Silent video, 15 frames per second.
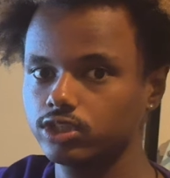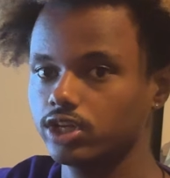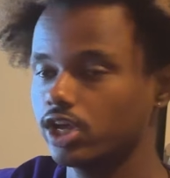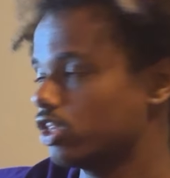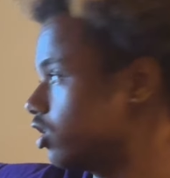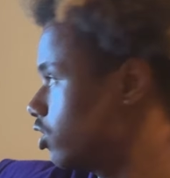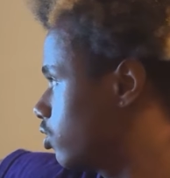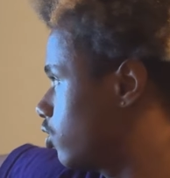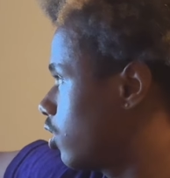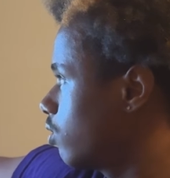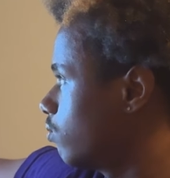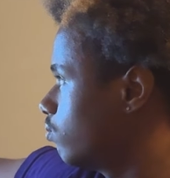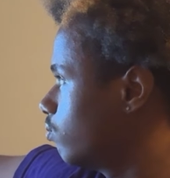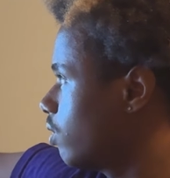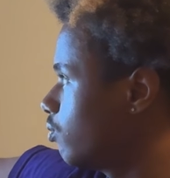And then your
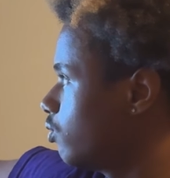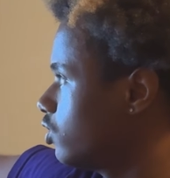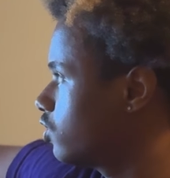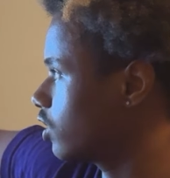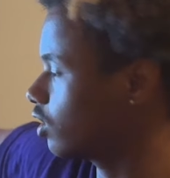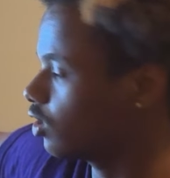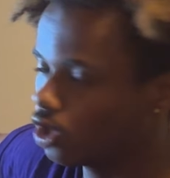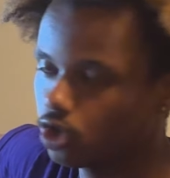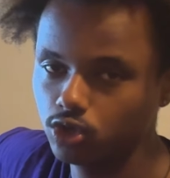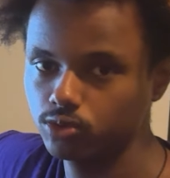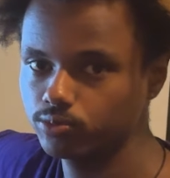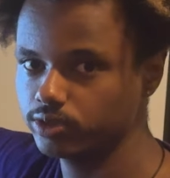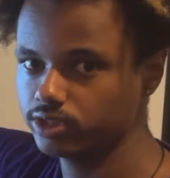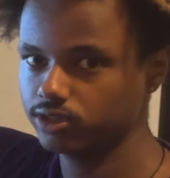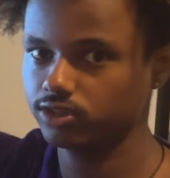memory is like
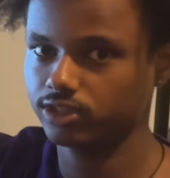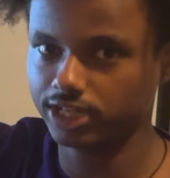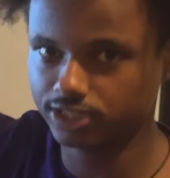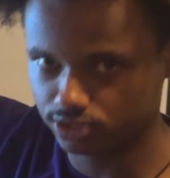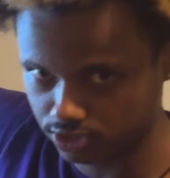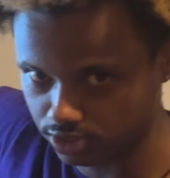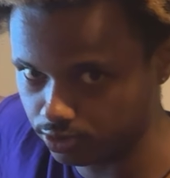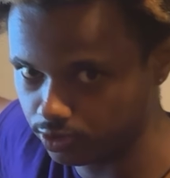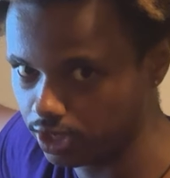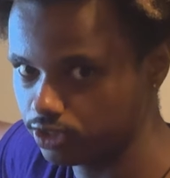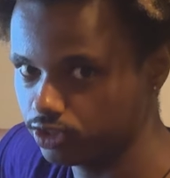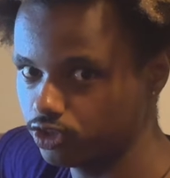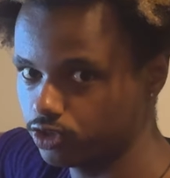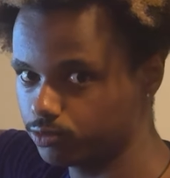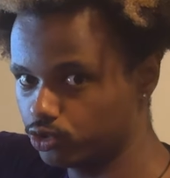home,
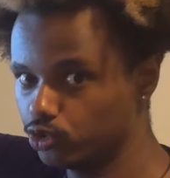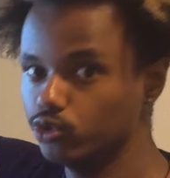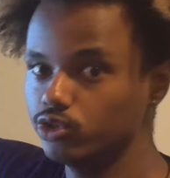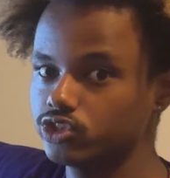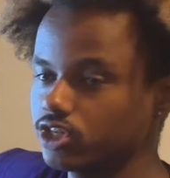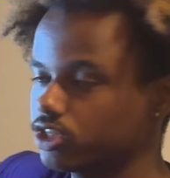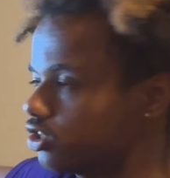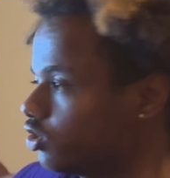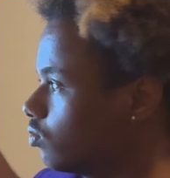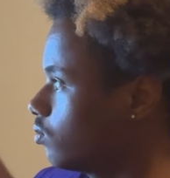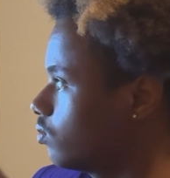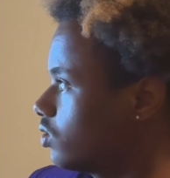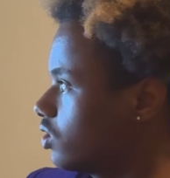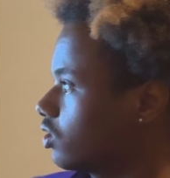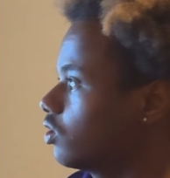and your dude is like the
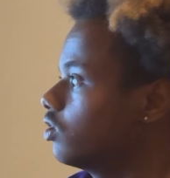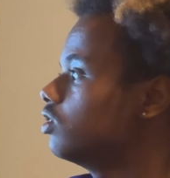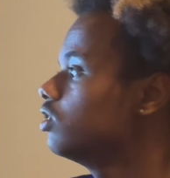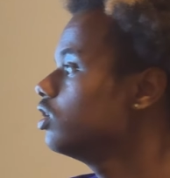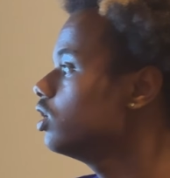signal.